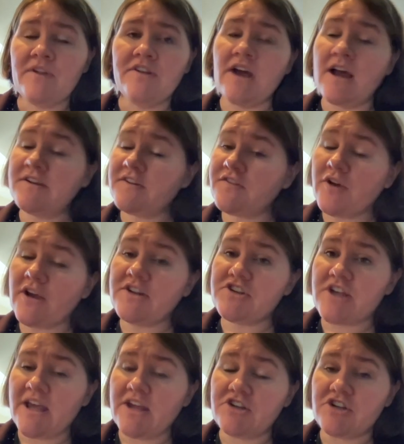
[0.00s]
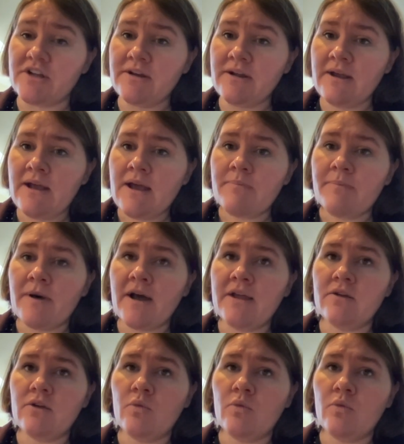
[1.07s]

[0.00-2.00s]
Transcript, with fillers: not just for education, but